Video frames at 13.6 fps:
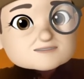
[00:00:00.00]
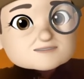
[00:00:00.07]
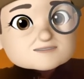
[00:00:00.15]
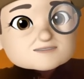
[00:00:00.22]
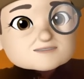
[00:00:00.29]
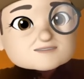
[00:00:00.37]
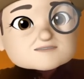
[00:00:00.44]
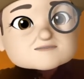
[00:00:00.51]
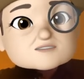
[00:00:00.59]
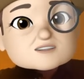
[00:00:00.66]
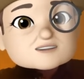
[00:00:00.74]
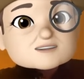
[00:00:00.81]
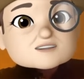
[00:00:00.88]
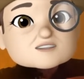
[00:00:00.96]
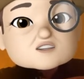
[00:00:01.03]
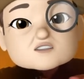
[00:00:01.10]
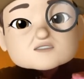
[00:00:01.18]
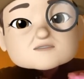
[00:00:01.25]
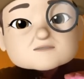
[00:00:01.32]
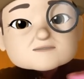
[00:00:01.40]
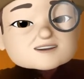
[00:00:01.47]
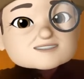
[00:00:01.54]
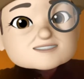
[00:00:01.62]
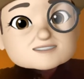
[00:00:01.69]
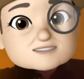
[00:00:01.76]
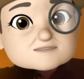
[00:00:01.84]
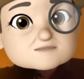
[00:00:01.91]
There's really no
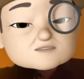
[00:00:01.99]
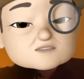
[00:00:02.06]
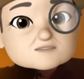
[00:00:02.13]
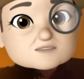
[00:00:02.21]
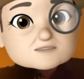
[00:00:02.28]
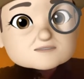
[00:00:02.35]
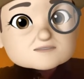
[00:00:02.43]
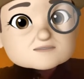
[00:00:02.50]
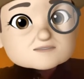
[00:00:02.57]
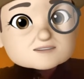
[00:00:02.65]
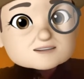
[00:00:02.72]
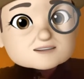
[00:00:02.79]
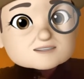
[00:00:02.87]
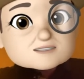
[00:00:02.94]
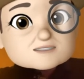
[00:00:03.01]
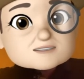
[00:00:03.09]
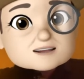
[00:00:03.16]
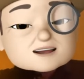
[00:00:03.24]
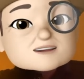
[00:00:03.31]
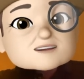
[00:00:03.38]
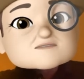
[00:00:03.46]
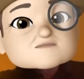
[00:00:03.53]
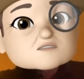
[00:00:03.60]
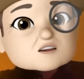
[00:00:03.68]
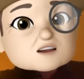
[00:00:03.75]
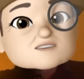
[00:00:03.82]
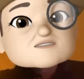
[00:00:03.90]
basis for this. And if you
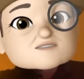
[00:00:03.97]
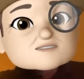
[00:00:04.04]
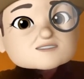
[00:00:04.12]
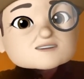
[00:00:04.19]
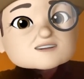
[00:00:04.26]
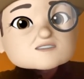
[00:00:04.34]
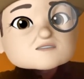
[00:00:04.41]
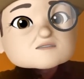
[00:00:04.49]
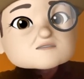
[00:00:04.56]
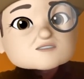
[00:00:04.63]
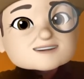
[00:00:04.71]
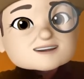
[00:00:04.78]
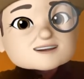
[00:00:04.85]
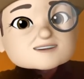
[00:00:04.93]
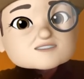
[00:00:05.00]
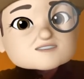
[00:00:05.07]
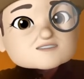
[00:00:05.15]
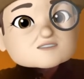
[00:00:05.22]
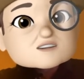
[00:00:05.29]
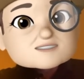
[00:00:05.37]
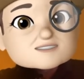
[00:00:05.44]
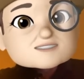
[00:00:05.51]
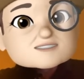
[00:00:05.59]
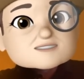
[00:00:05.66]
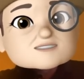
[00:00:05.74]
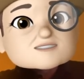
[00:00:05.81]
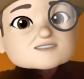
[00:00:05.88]
understand what antitrust
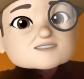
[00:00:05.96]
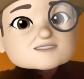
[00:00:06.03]
is